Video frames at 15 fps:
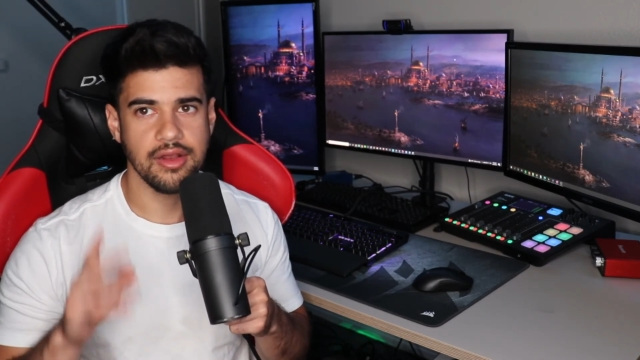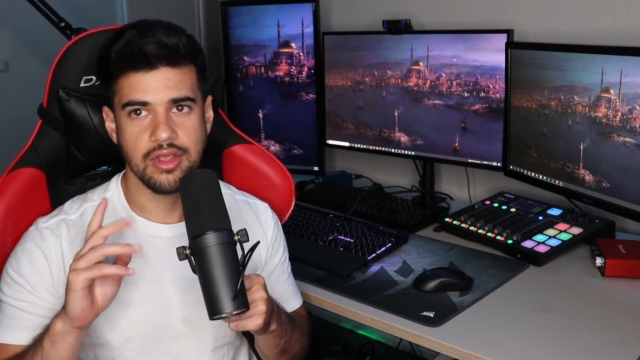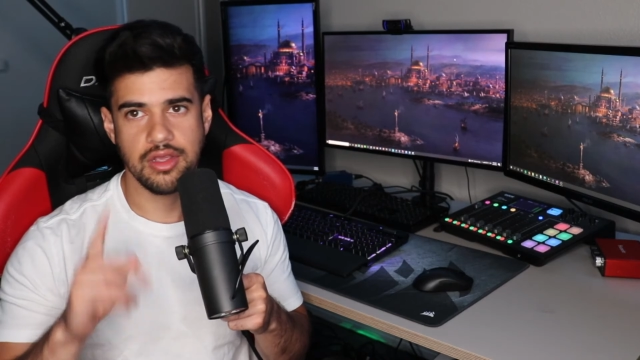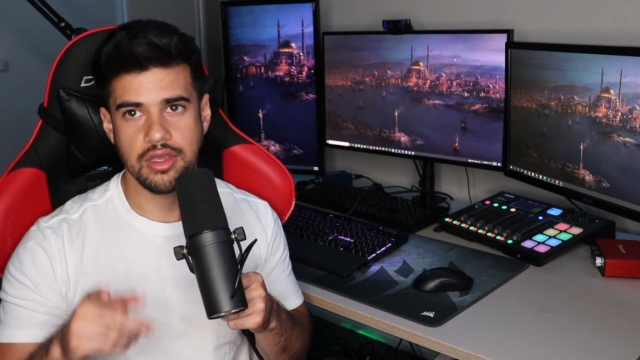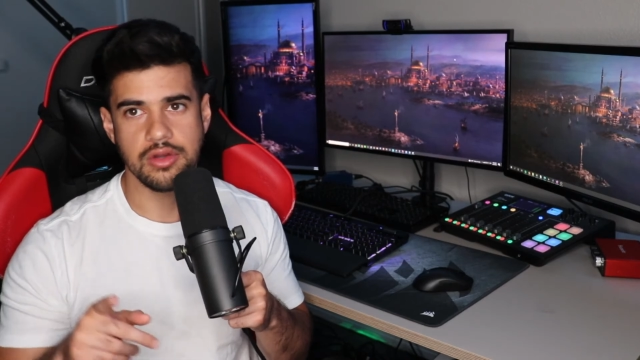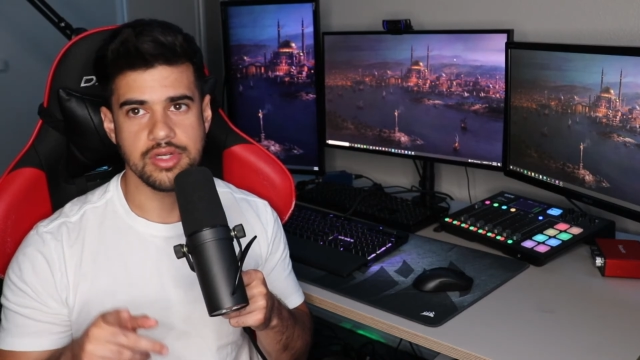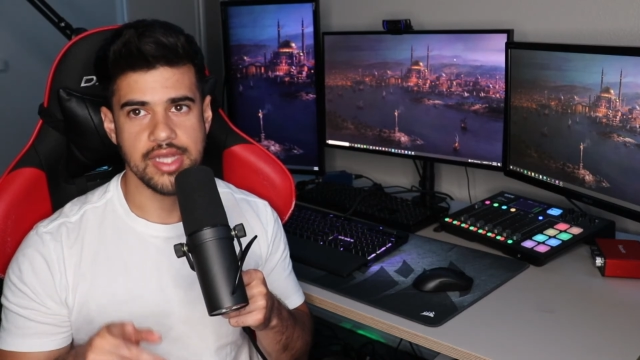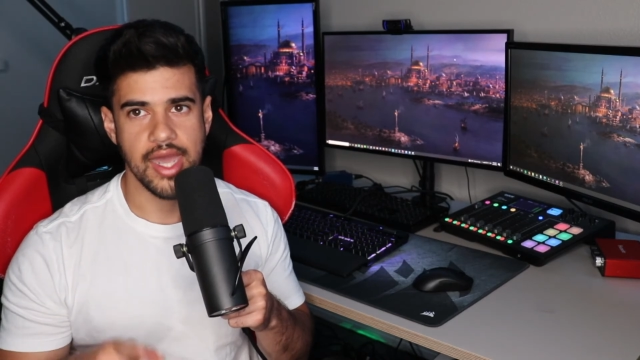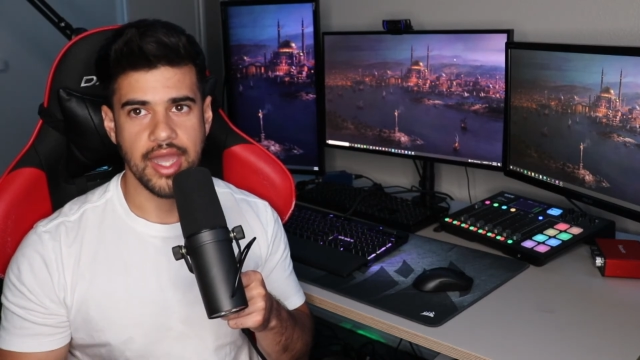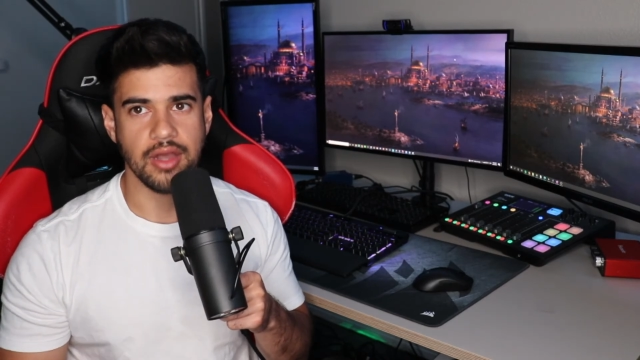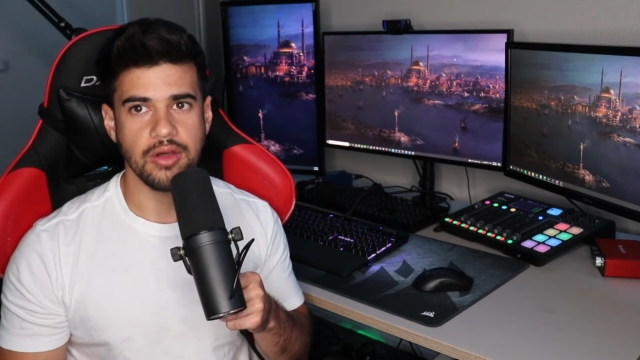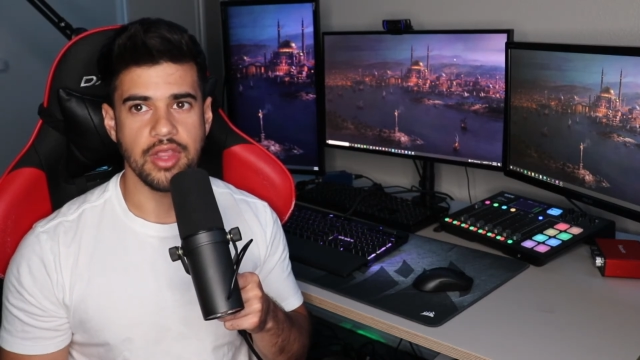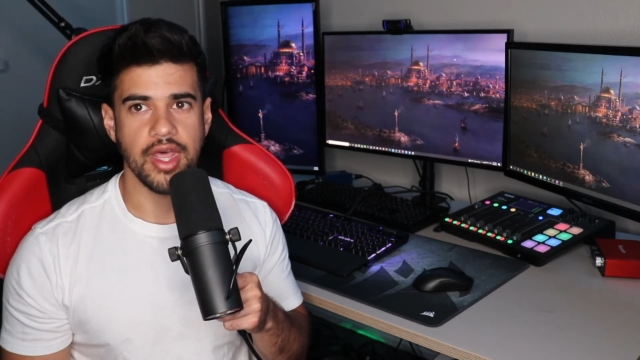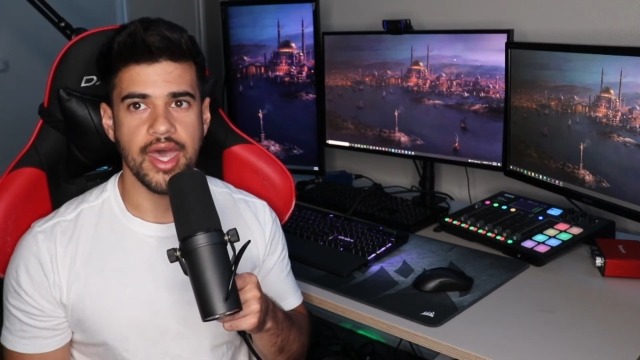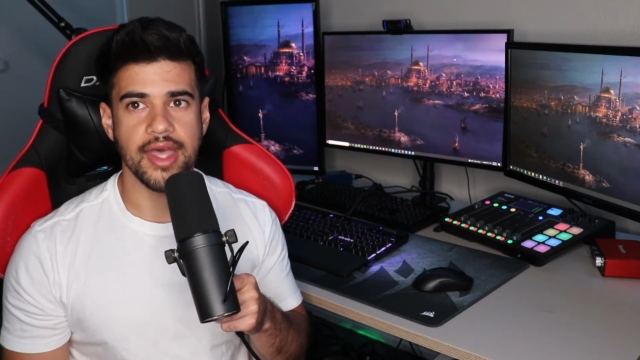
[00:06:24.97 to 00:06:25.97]
Go
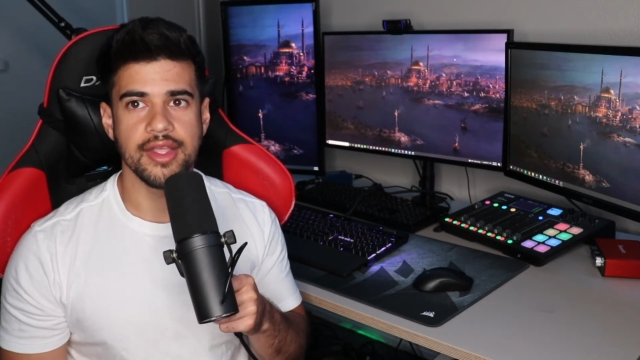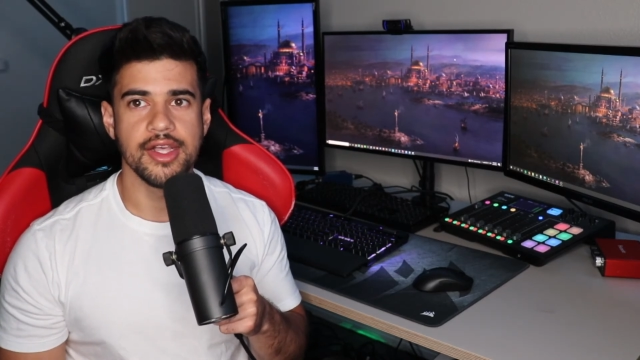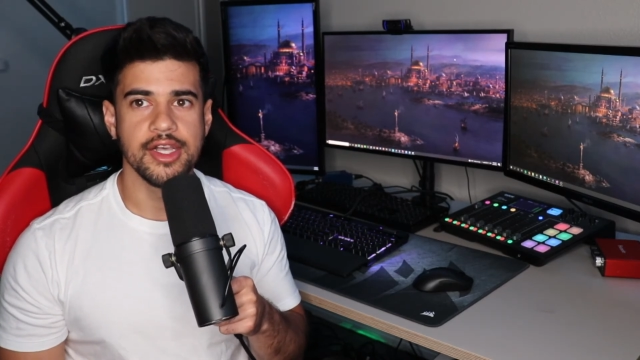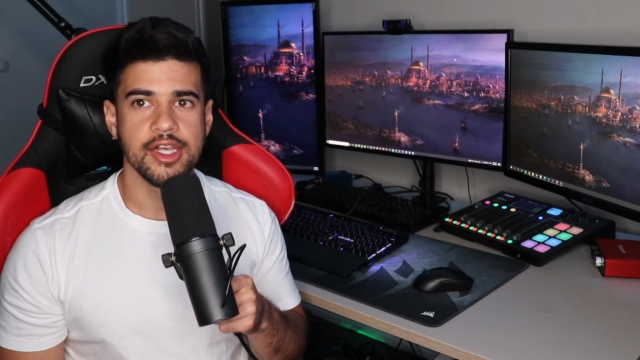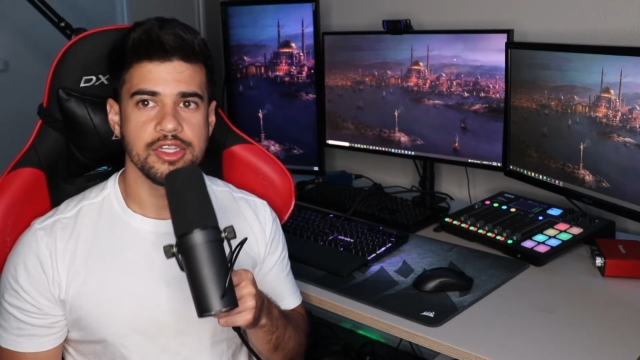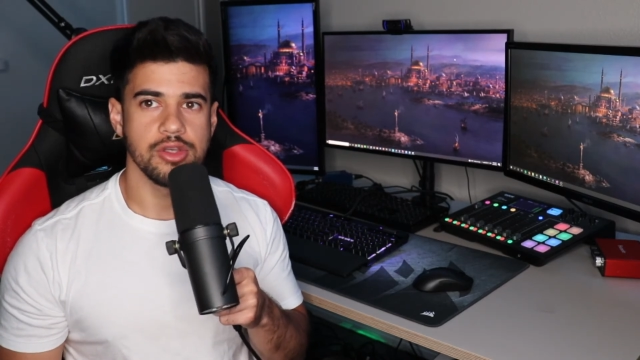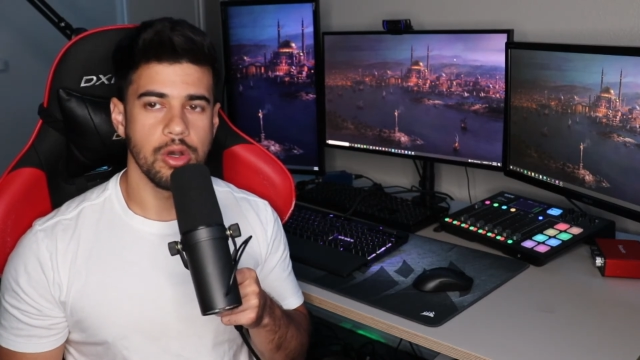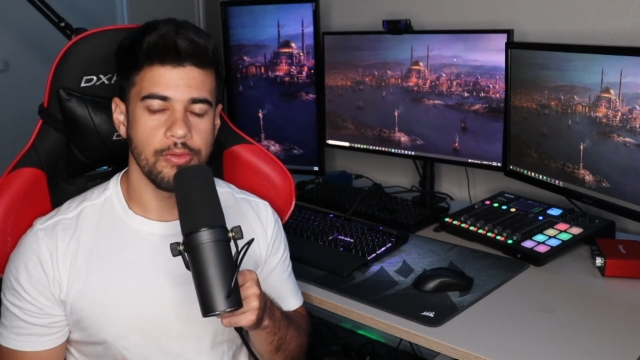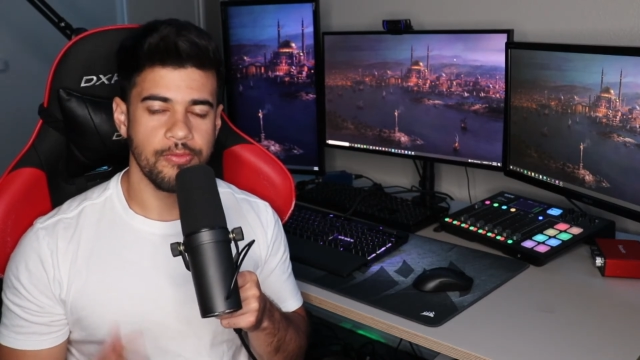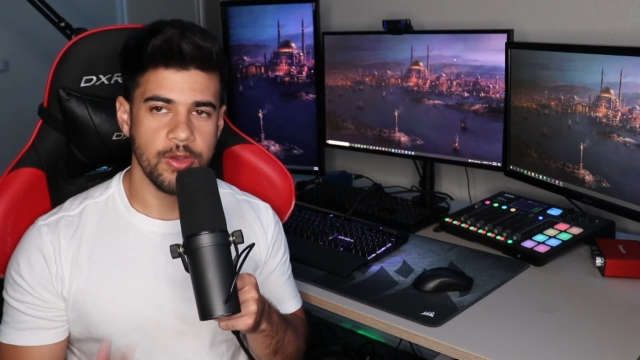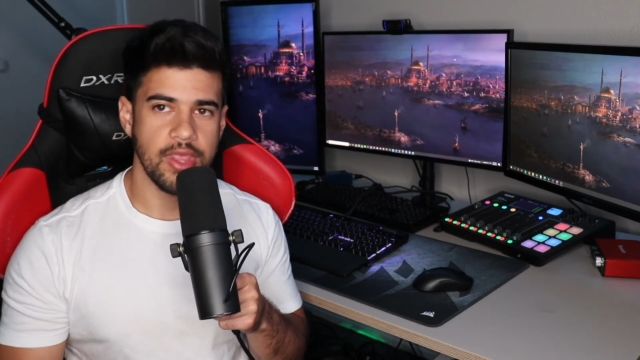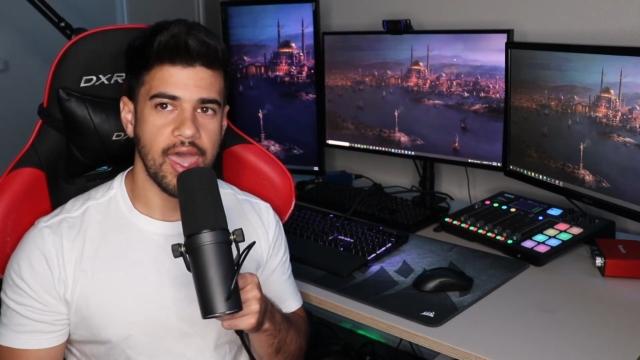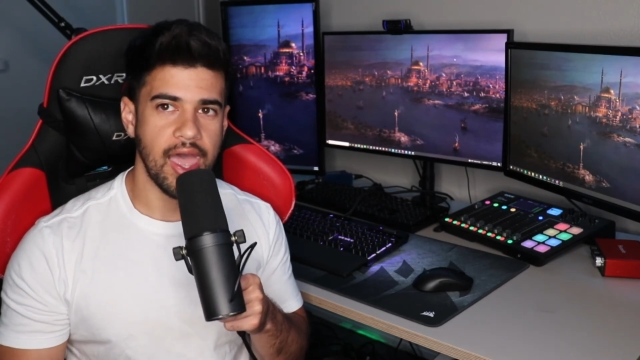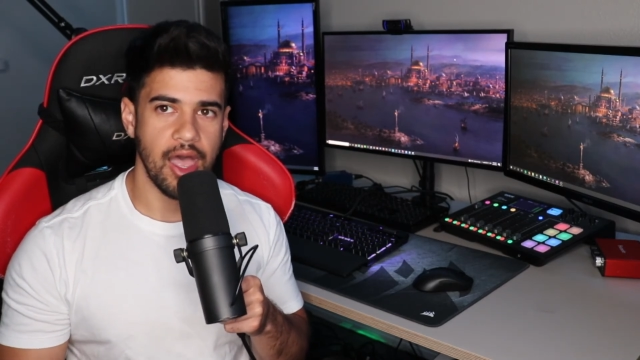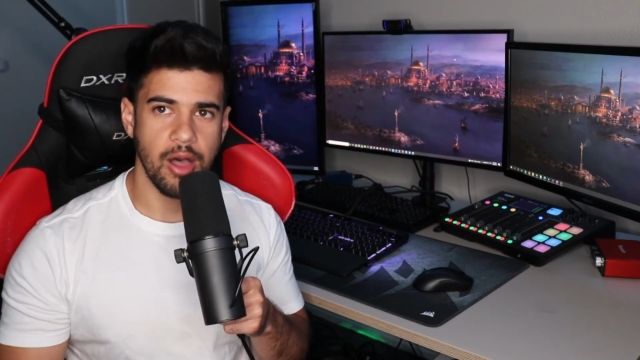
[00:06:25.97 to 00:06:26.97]
tackle that. So hopefully
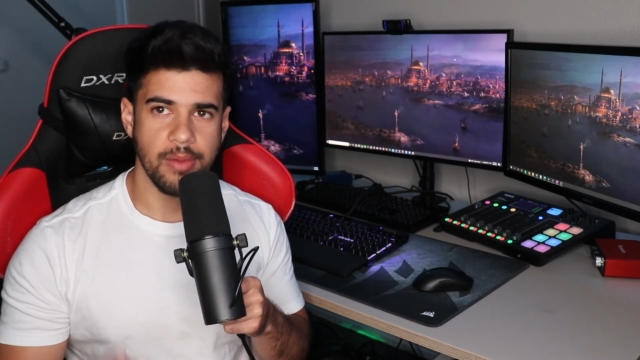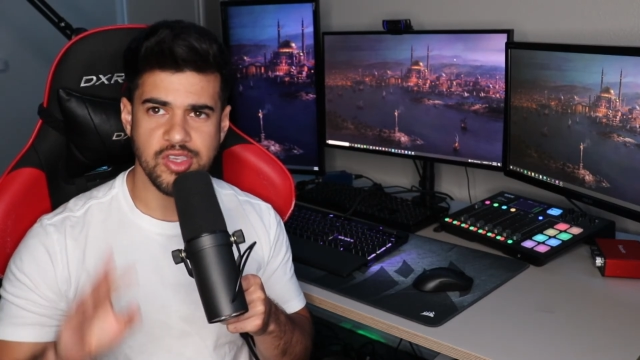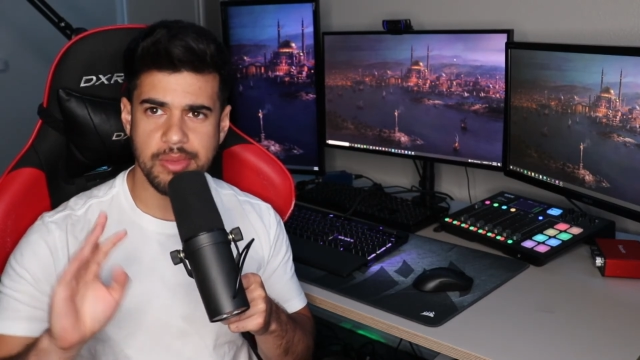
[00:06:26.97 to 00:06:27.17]
that helps.